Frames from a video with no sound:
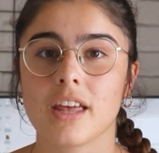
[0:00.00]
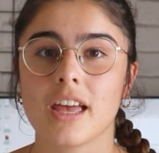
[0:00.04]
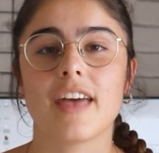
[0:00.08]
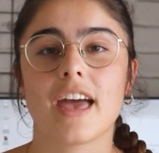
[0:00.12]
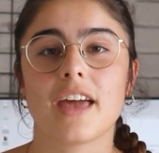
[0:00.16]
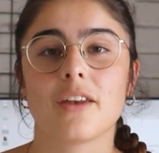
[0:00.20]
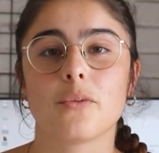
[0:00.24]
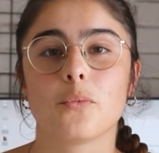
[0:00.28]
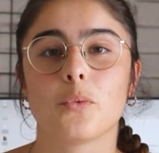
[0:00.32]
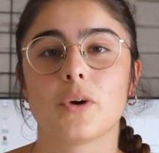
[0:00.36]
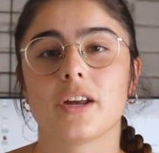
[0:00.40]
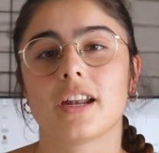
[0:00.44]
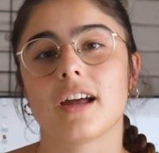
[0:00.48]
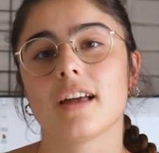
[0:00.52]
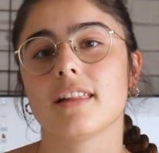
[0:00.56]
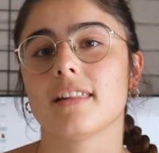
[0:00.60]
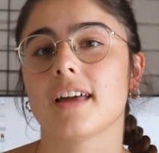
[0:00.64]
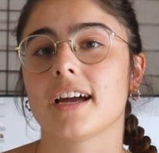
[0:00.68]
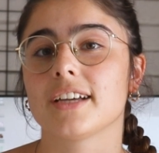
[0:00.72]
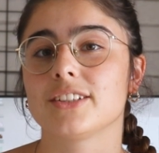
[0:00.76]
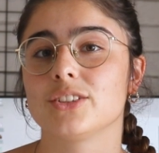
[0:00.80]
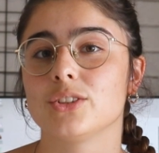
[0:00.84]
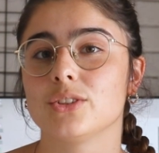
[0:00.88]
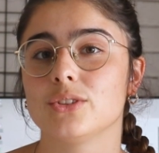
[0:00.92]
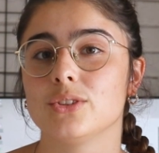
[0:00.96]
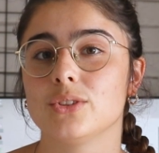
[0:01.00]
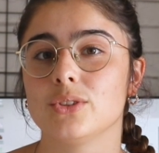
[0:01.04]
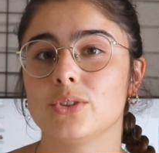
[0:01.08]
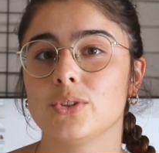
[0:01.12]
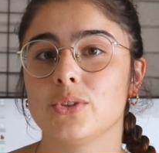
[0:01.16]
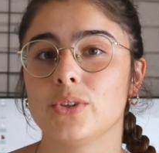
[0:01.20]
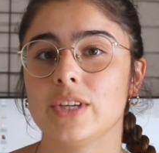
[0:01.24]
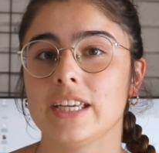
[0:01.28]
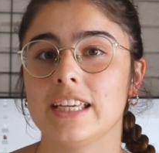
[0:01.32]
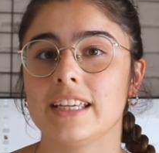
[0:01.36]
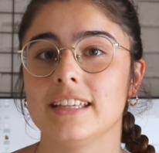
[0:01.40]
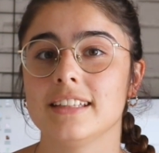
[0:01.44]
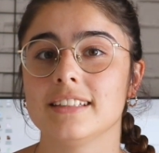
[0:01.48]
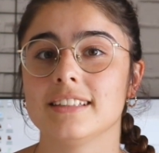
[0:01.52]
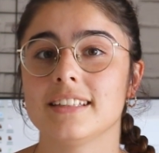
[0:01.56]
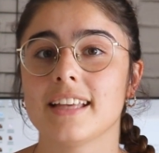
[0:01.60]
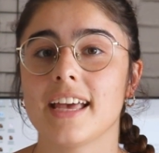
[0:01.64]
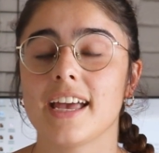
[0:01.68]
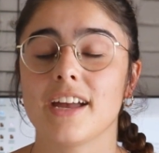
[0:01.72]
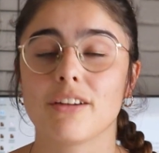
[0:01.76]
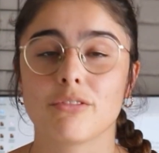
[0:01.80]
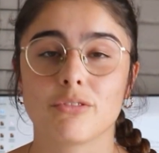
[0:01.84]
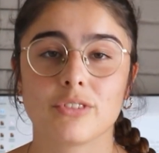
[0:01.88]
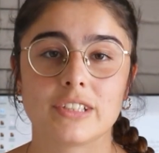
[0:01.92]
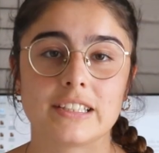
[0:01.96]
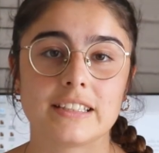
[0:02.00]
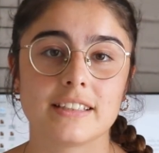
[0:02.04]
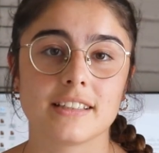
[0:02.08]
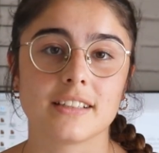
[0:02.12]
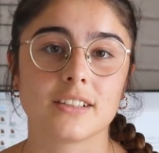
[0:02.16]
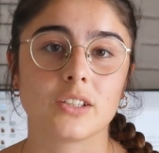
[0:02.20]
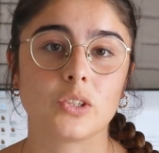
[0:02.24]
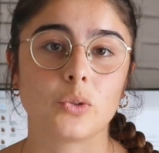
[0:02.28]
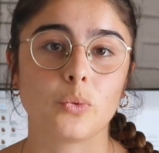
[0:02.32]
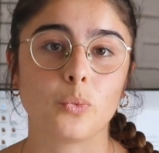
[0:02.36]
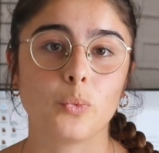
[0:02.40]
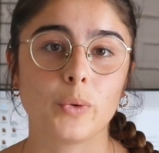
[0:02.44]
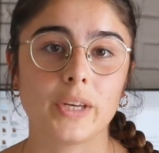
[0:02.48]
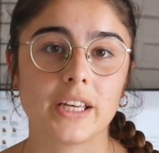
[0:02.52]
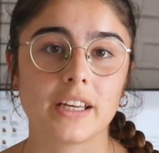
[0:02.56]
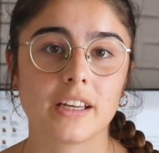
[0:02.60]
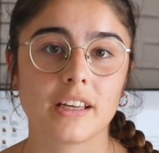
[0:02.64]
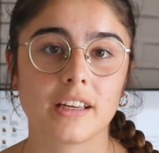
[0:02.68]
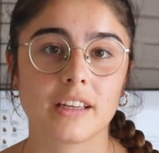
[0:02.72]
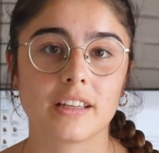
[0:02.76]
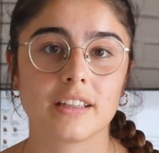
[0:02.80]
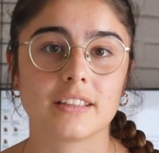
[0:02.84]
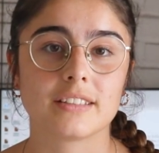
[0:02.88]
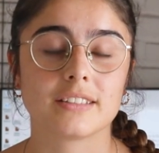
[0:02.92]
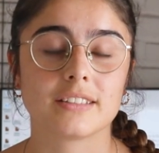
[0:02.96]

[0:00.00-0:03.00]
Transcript: Then what I like to do is every single week,